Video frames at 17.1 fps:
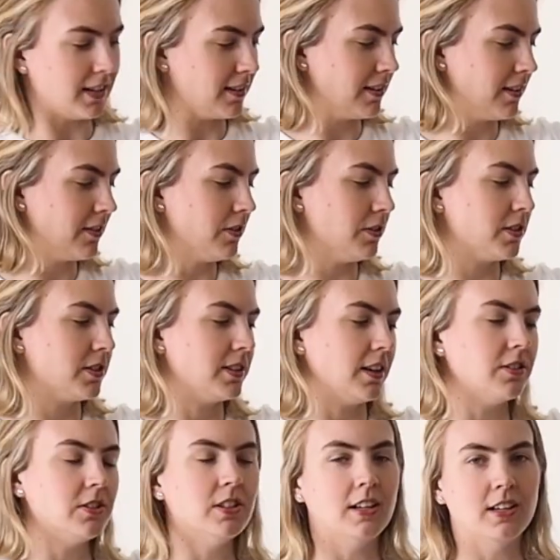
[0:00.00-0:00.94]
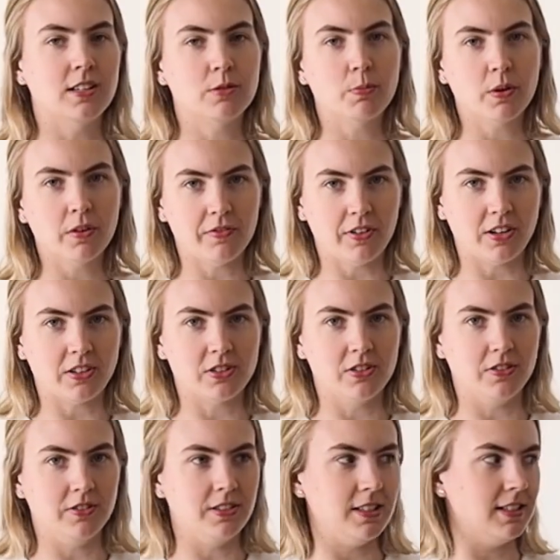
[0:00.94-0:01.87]
I think they're such a nice
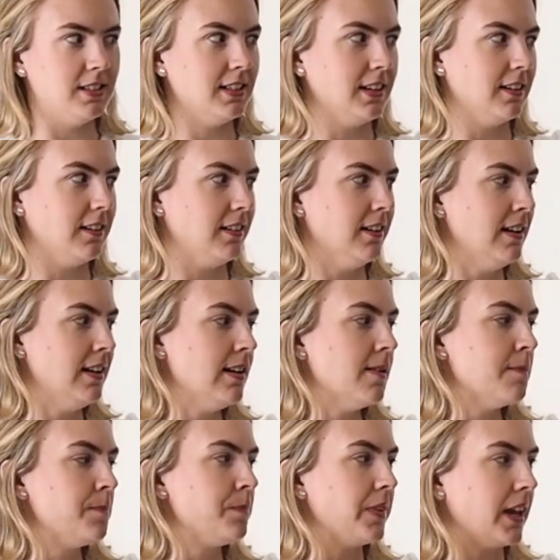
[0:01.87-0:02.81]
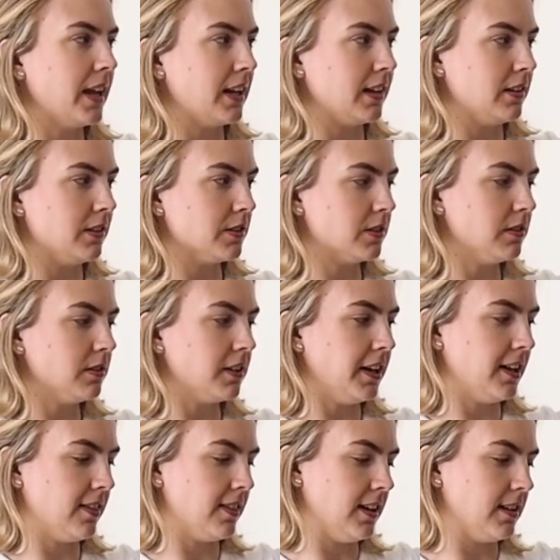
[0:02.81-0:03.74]
professional detail. And I also
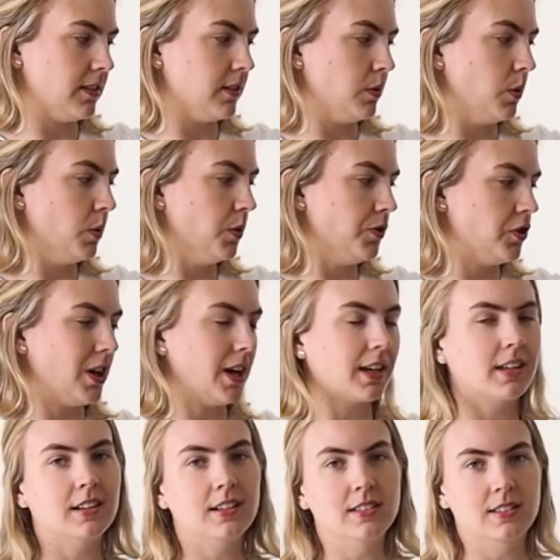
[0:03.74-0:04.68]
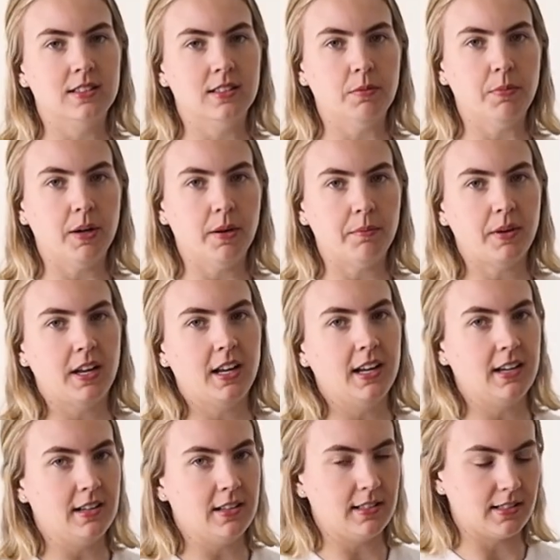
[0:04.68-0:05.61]
like that the whole jacket is zip up
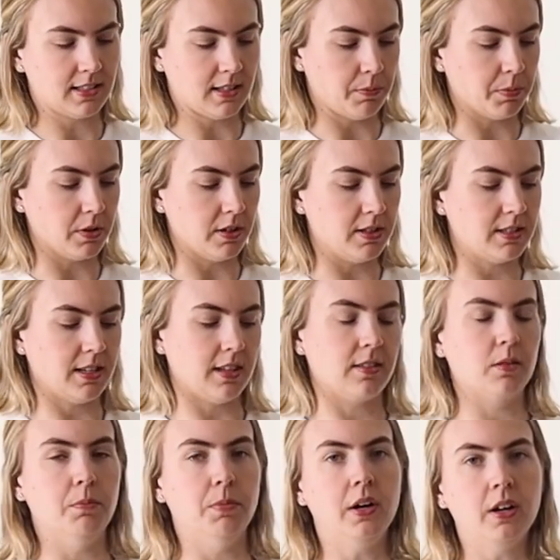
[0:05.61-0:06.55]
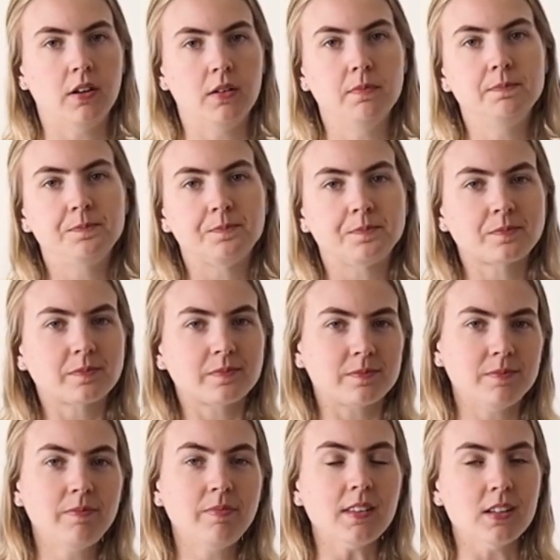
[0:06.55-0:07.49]
and it separates at the bottom,
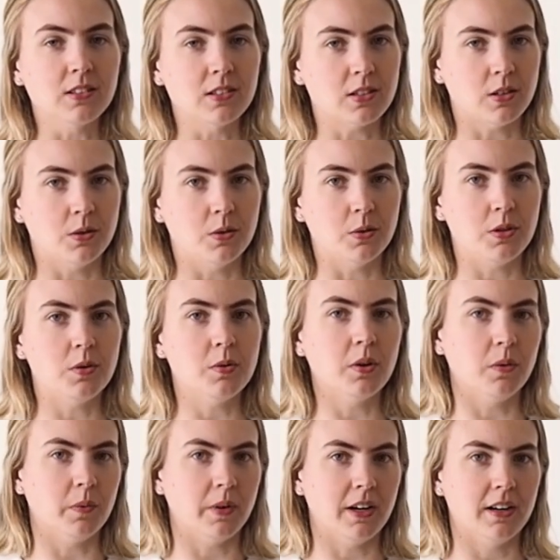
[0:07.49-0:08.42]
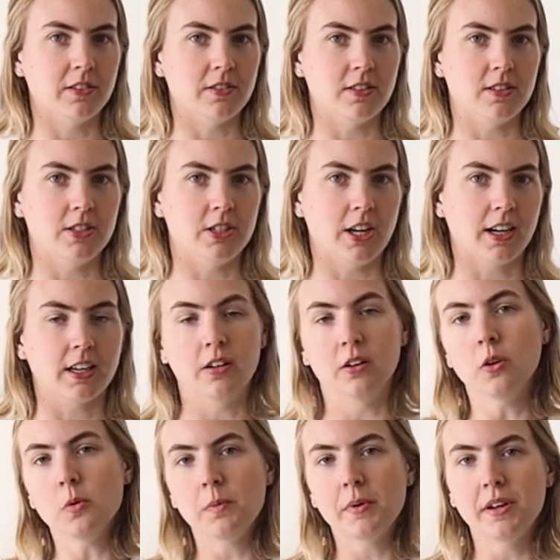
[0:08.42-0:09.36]
so you can wear the
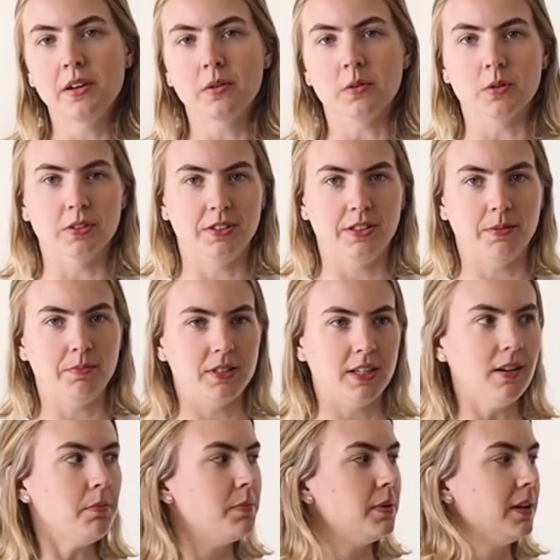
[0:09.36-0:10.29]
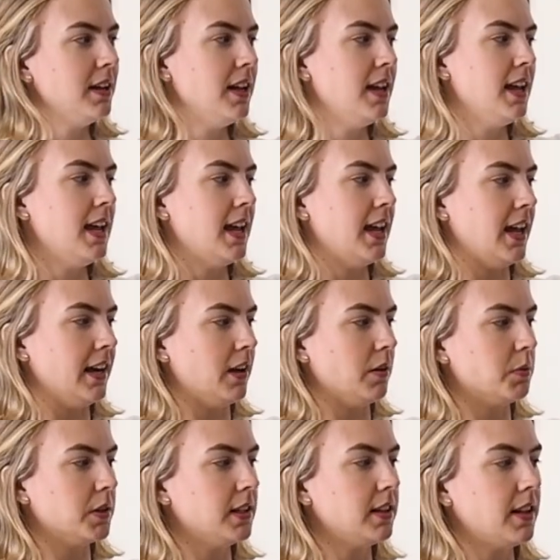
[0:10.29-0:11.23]
jacket open or zipped up. And I
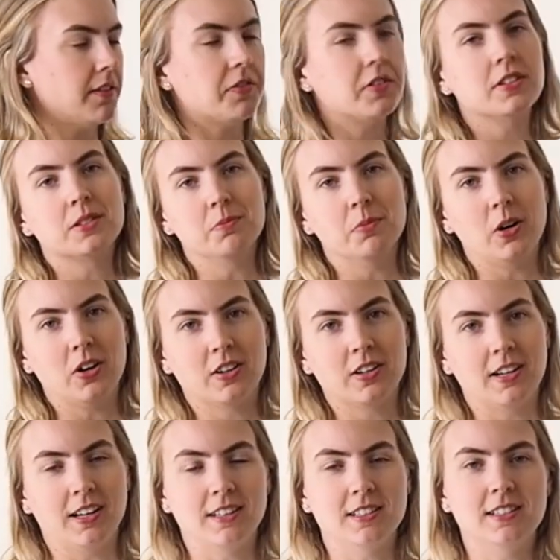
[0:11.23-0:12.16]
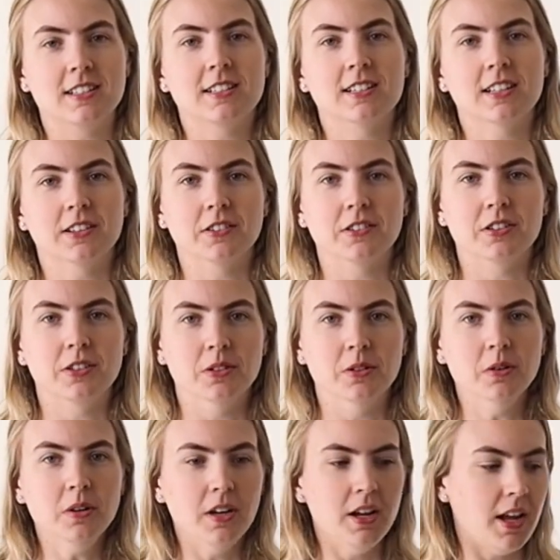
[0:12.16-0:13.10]
really like this mock neck detail
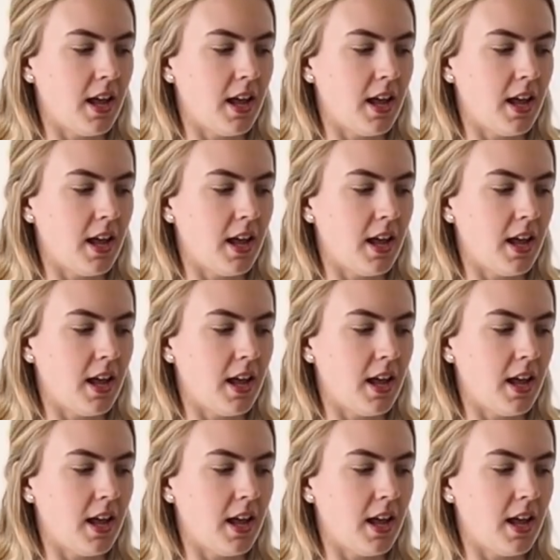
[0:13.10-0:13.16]
too.